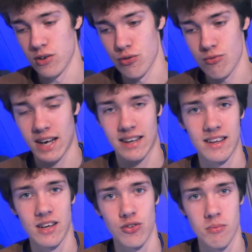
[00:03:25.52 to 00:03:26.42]

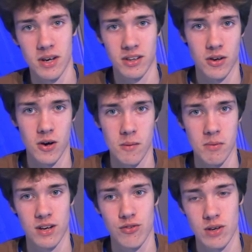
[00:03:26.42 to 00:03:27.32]
directly into my car
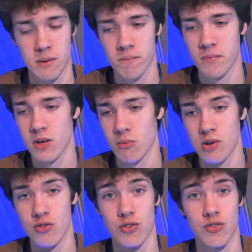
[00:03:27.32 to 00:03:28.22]
battery
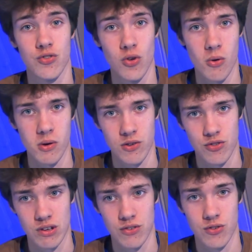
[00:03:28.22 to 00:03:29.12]
which is the storage
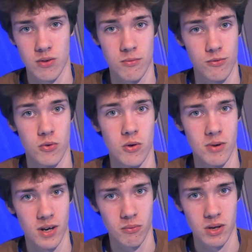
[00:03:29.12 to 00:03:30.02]
system for
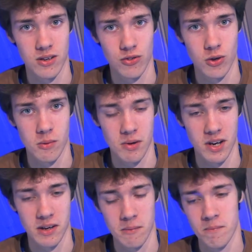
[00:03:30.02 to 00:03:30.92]
my wind turbine.